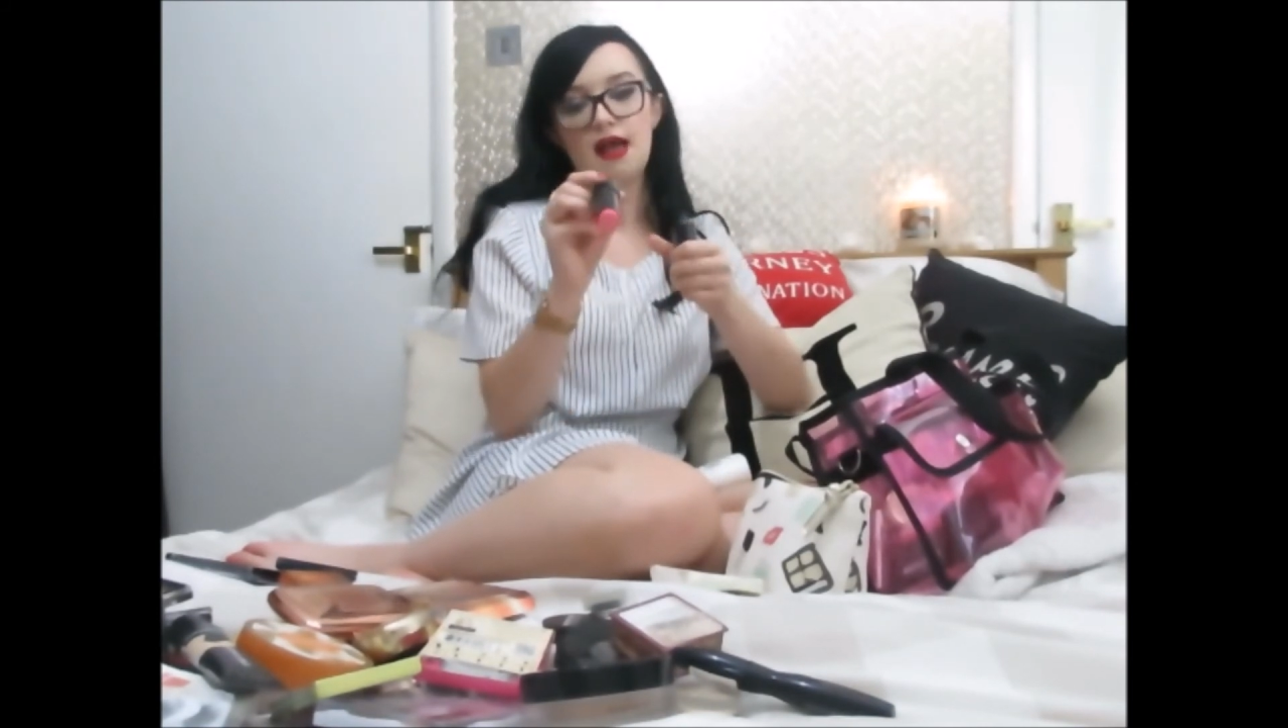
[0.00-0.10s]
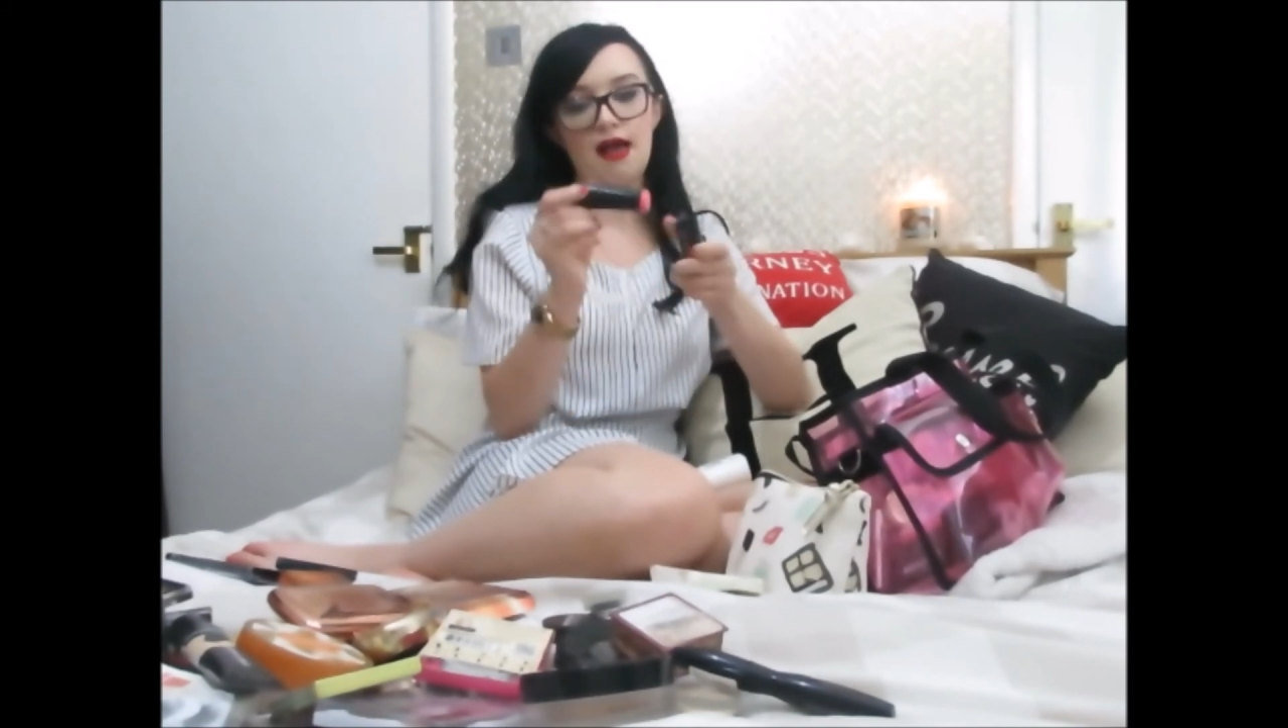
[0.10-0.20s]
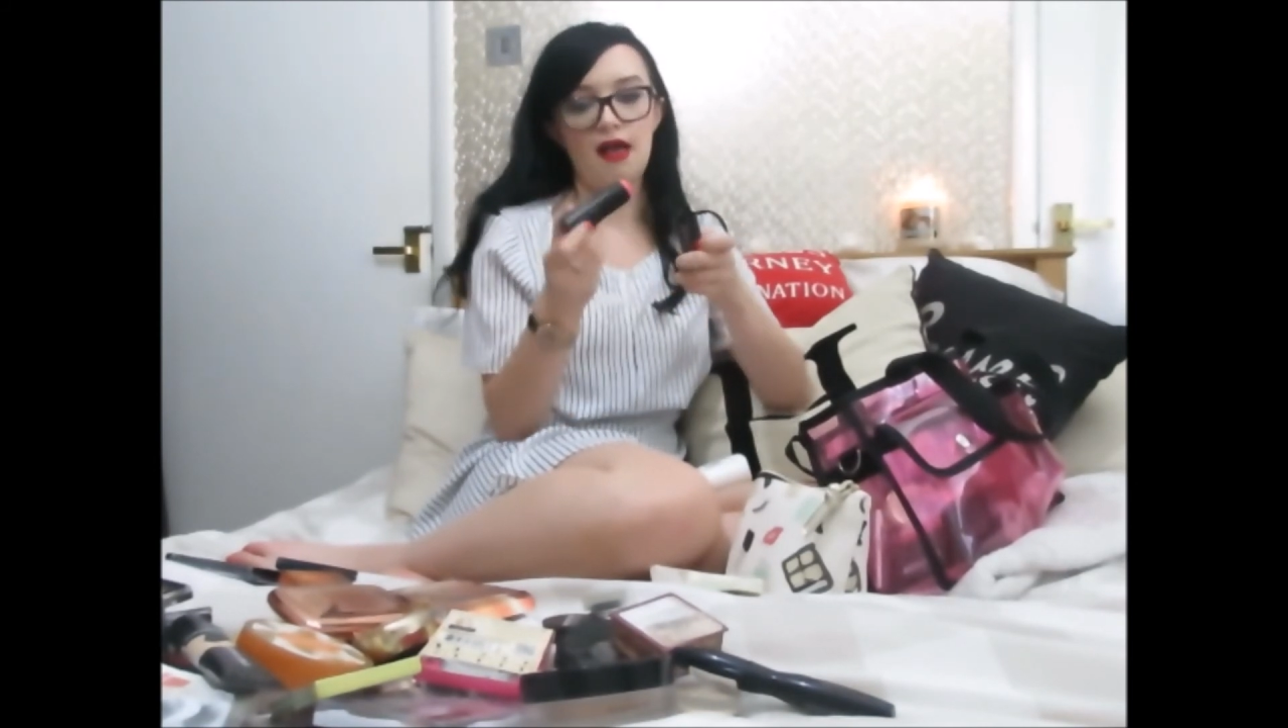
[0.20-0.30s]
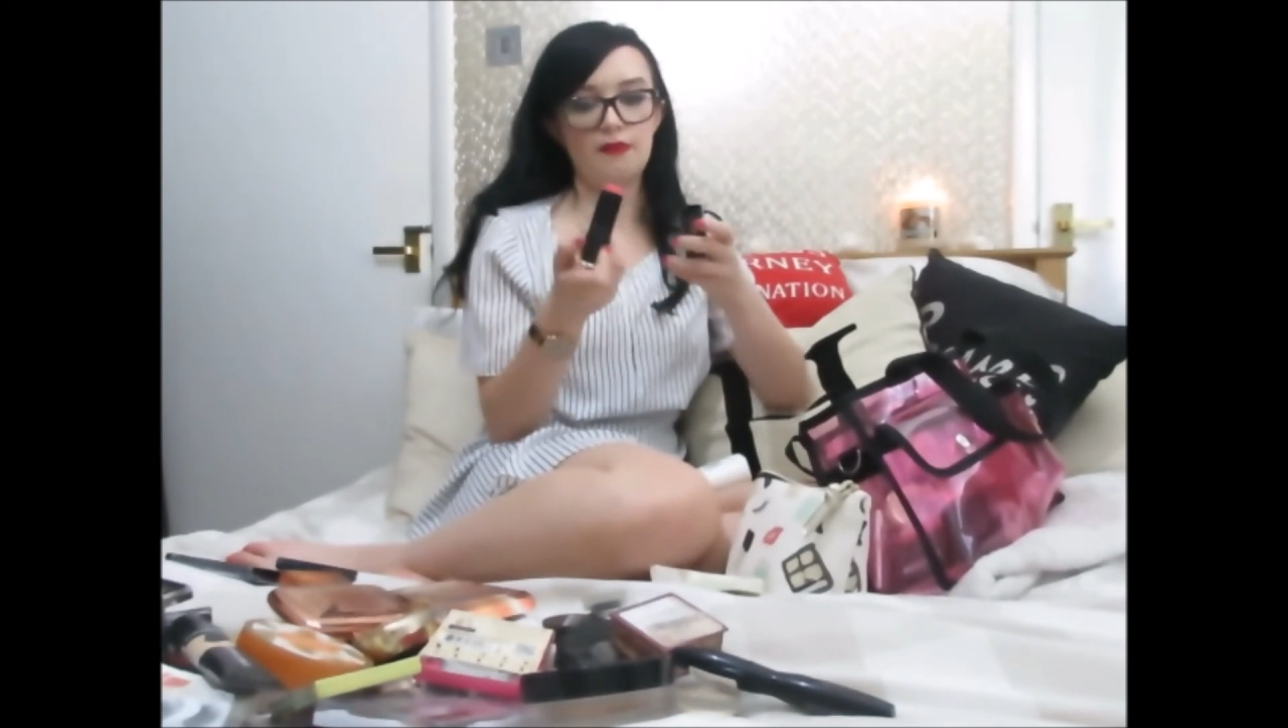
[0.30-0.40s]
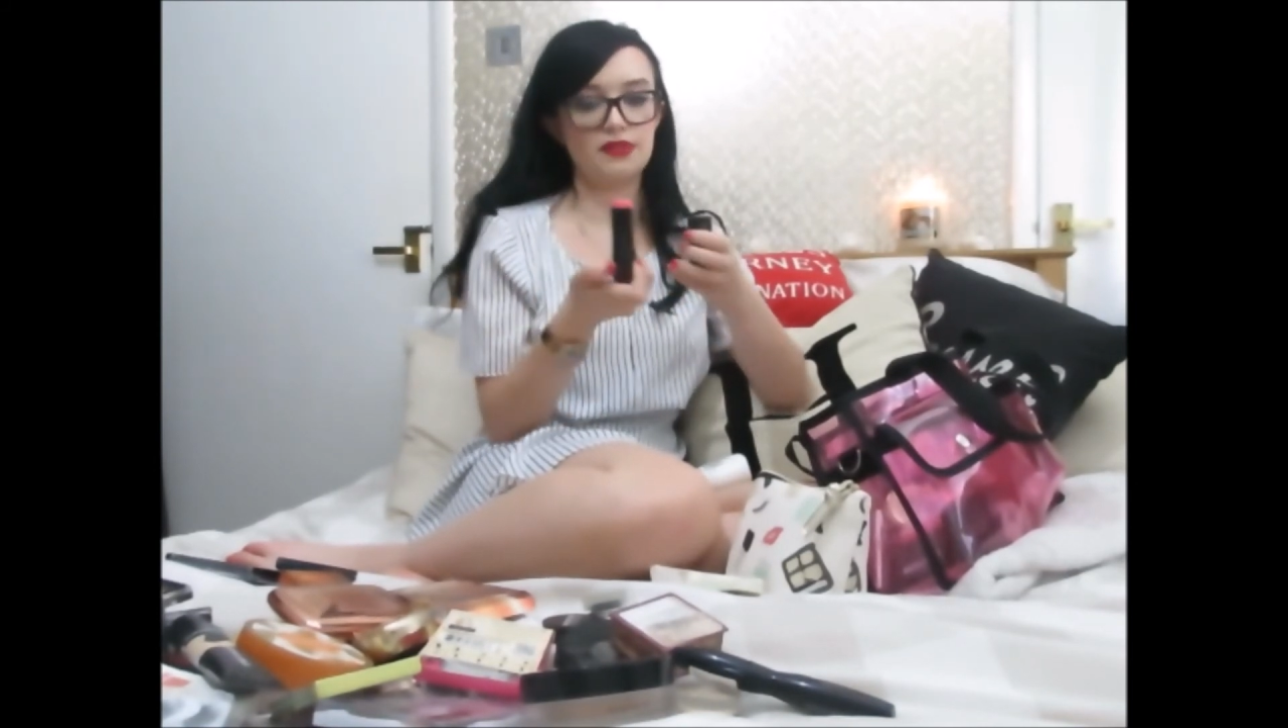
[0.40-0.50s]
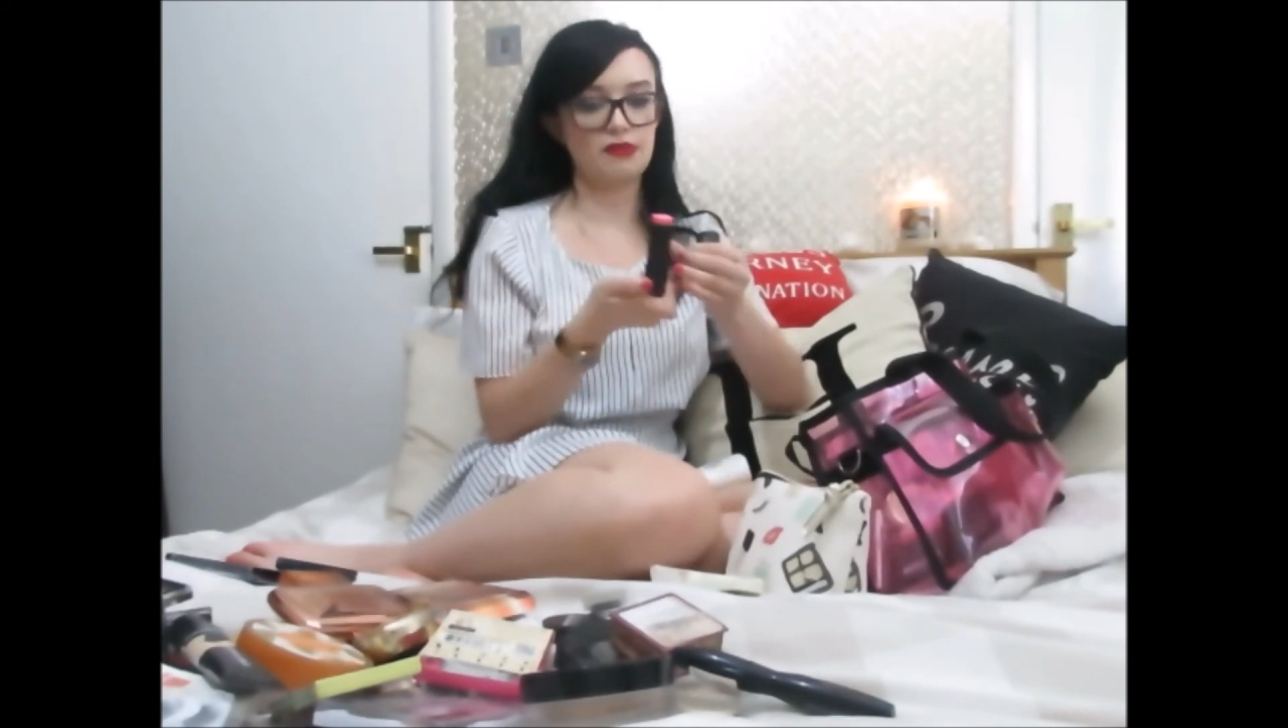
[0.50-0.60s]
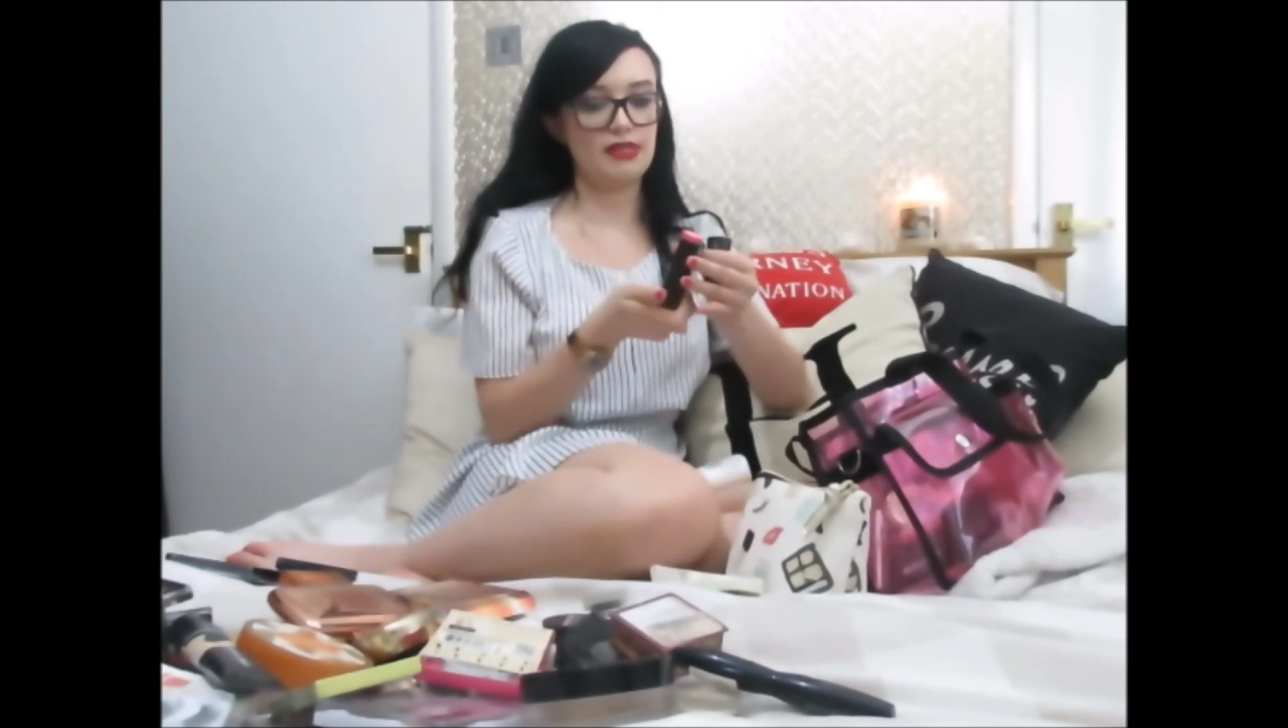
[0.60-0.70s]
So